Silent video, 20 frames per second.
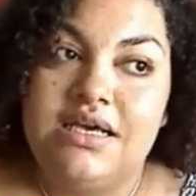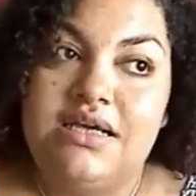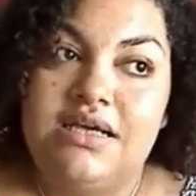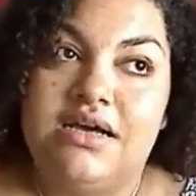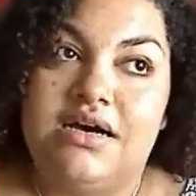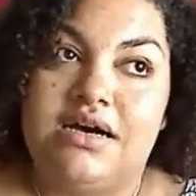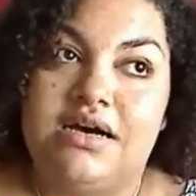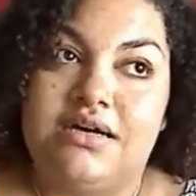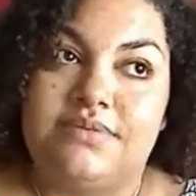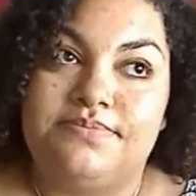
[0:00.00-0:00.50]

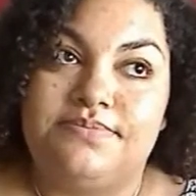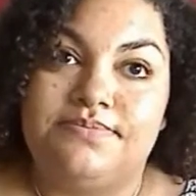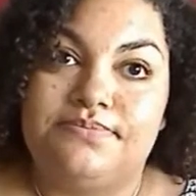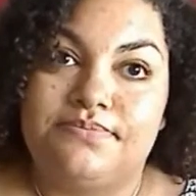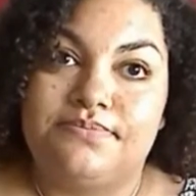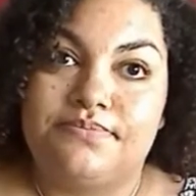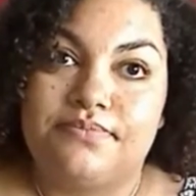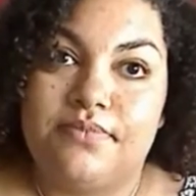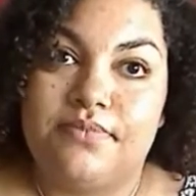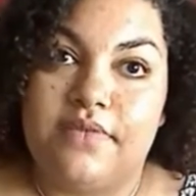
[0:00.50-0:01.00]
and
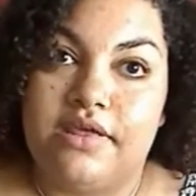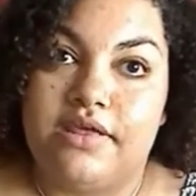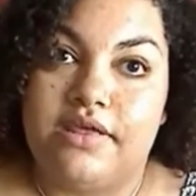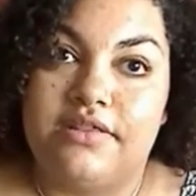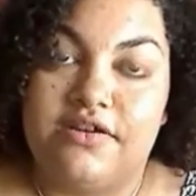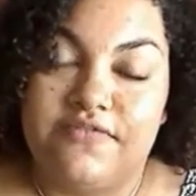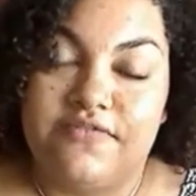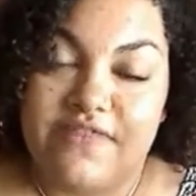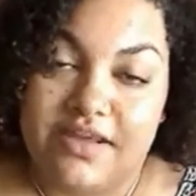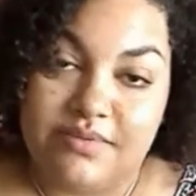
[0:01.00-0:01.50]

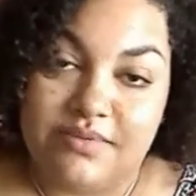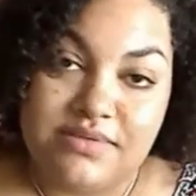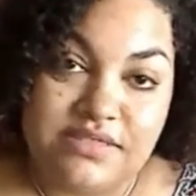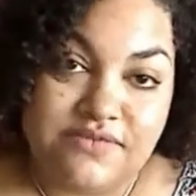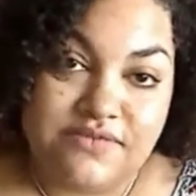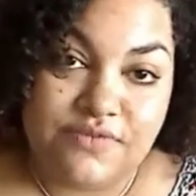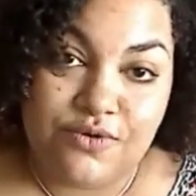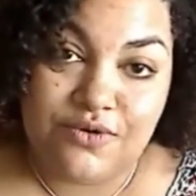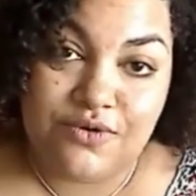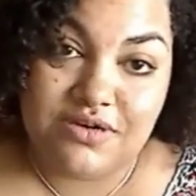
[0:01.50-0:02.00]
their families,
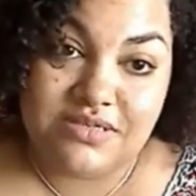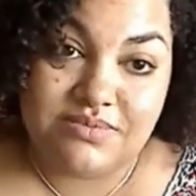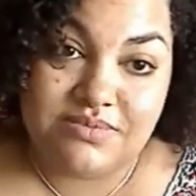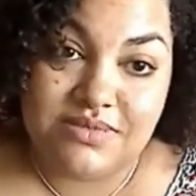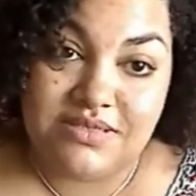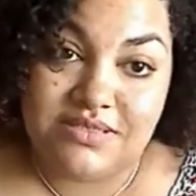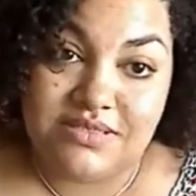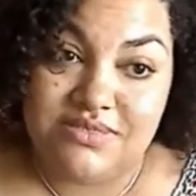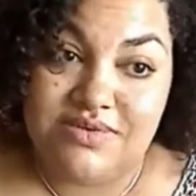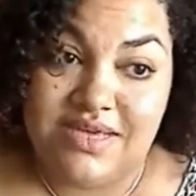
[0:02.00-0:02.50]
of course,
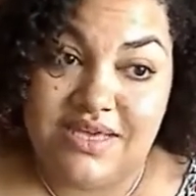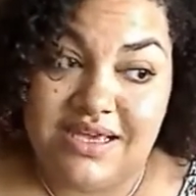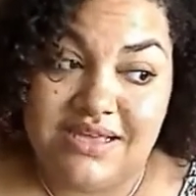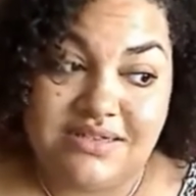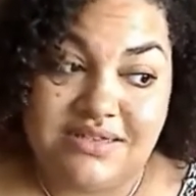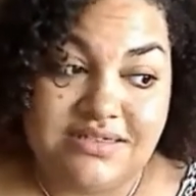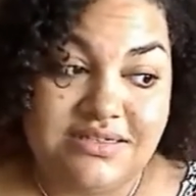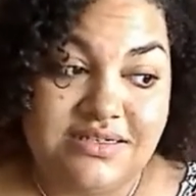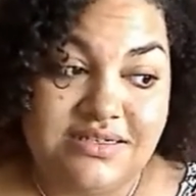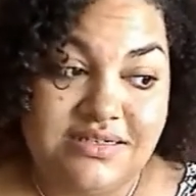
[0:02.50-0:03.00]
because you can't
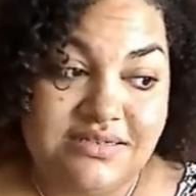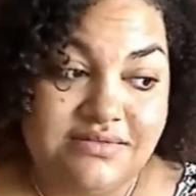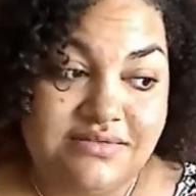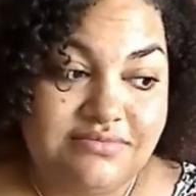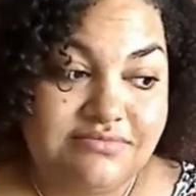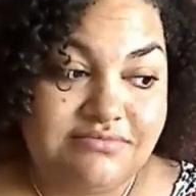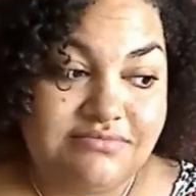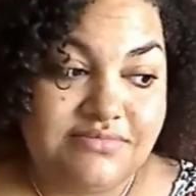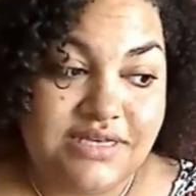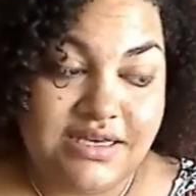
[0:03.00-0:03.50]
see
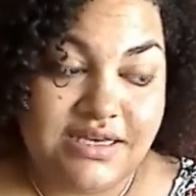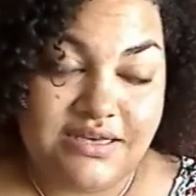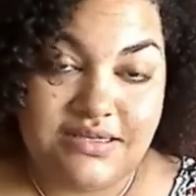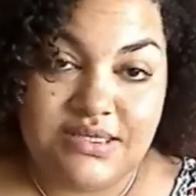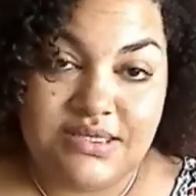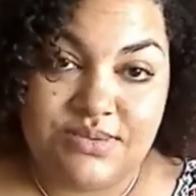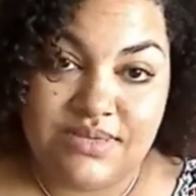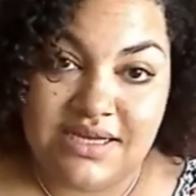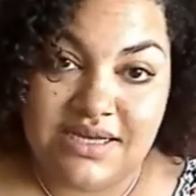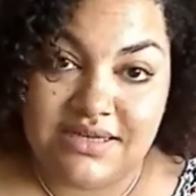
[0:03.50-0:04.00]

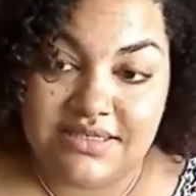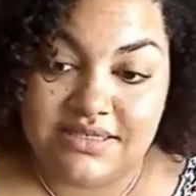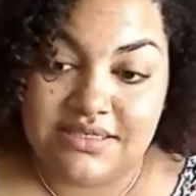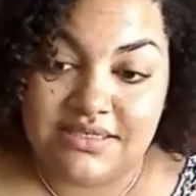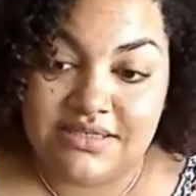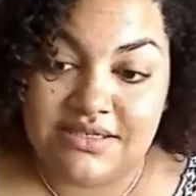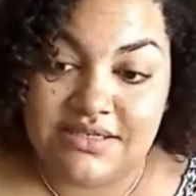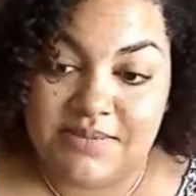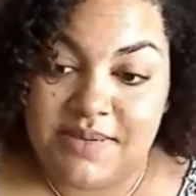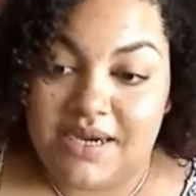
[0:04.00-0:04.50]
kids without seeing
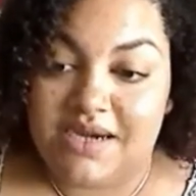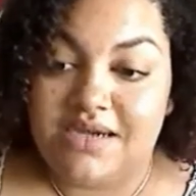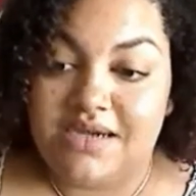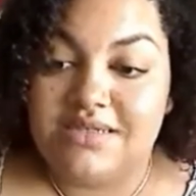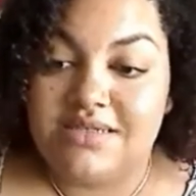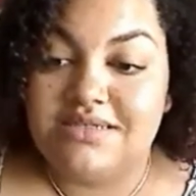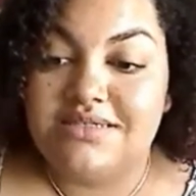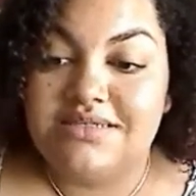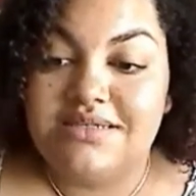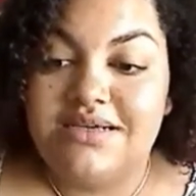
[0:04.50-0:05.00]
their
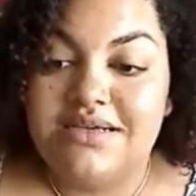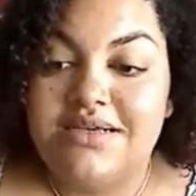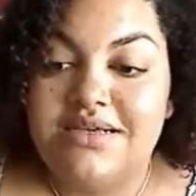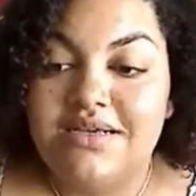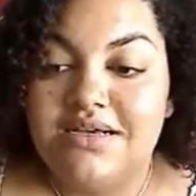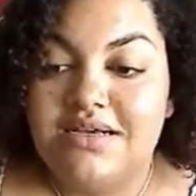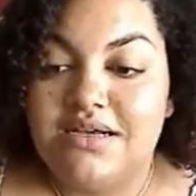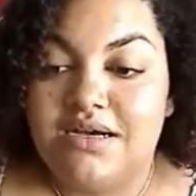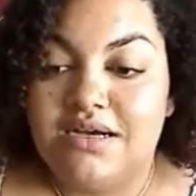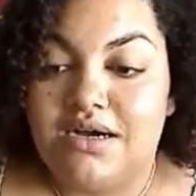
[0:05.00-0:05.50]
parents.
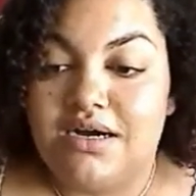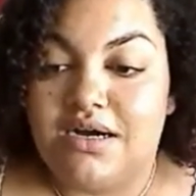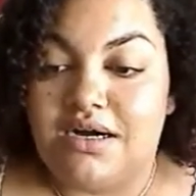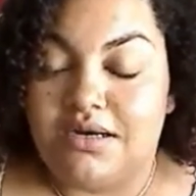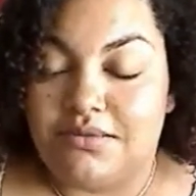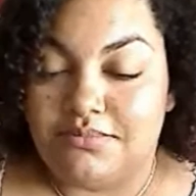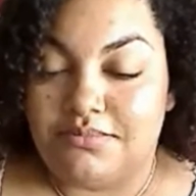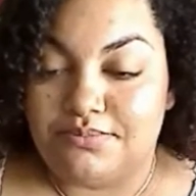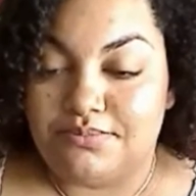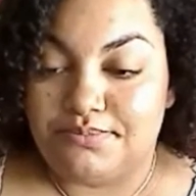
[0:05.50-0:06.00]

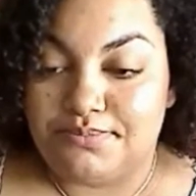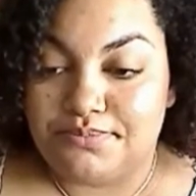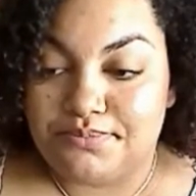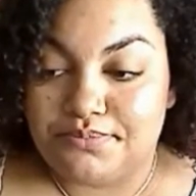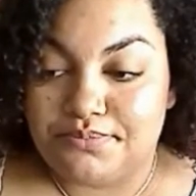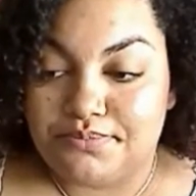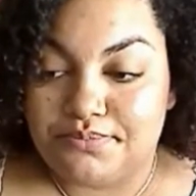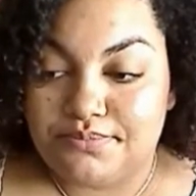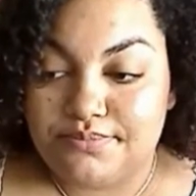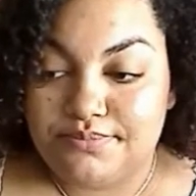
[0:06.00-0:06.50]

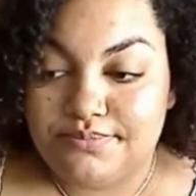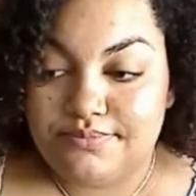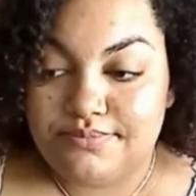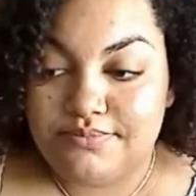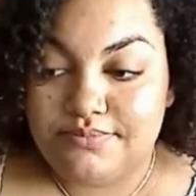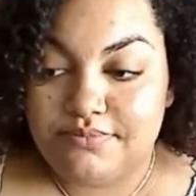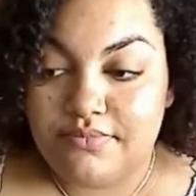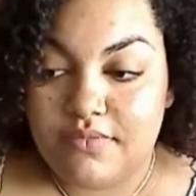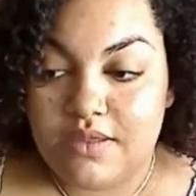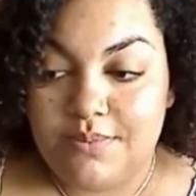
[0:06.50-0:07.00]

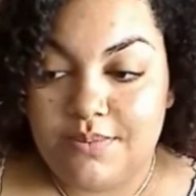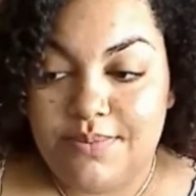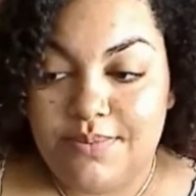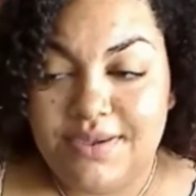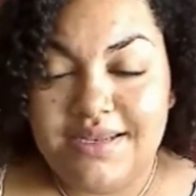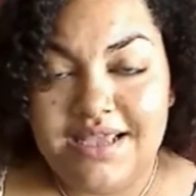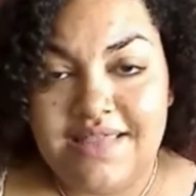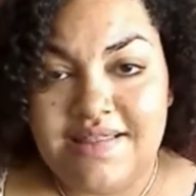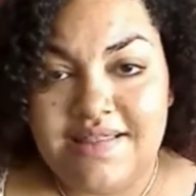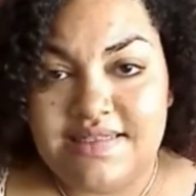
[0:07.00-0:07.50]
But
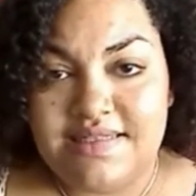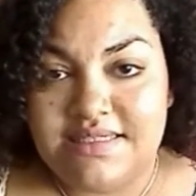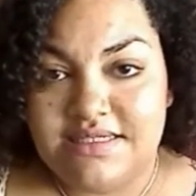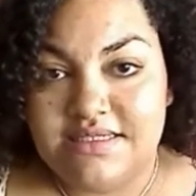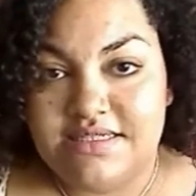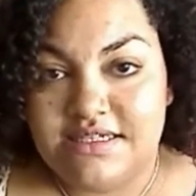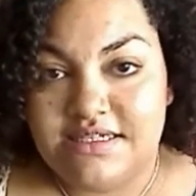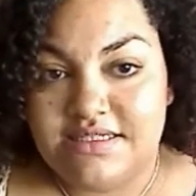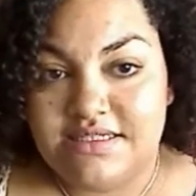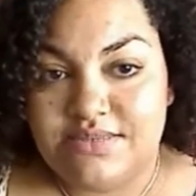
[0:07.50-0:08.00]
yeah,
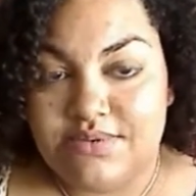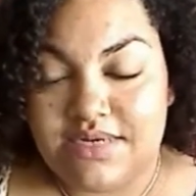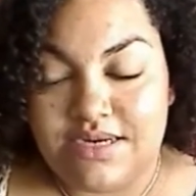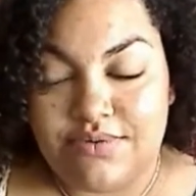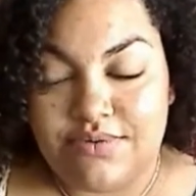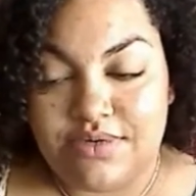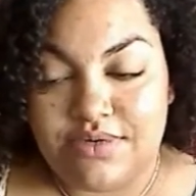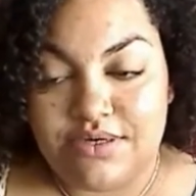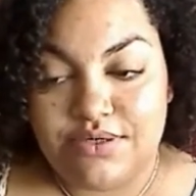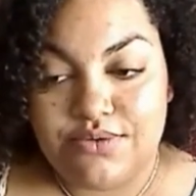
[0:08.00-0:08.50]
that's what I
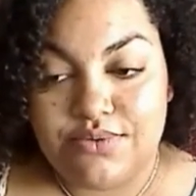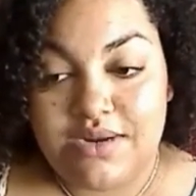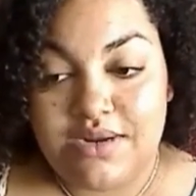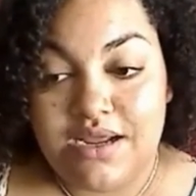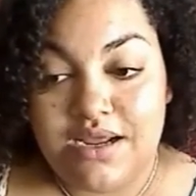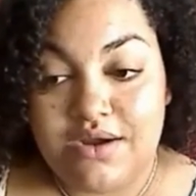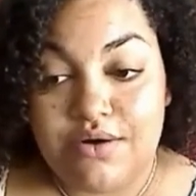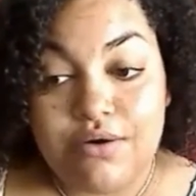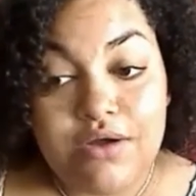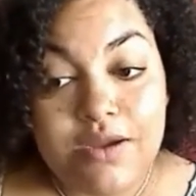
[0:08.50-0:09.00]
want to do when
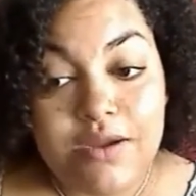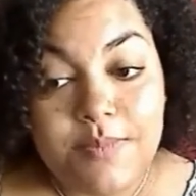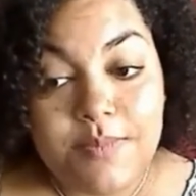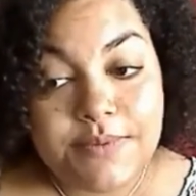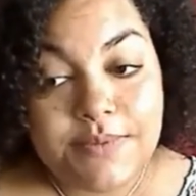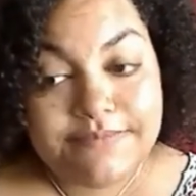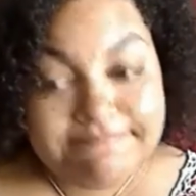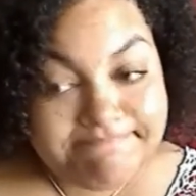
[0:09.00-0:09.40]
I grow up.